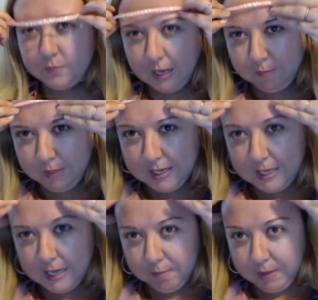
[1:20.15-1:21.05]
headband
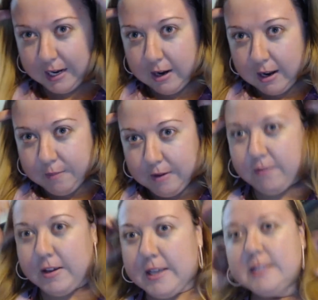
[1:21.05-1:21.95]
to get my hair out of my
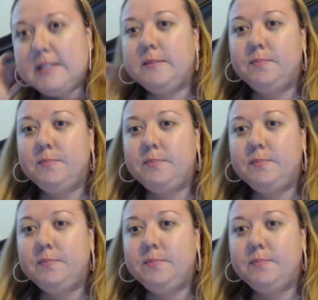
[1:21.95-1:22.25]
face.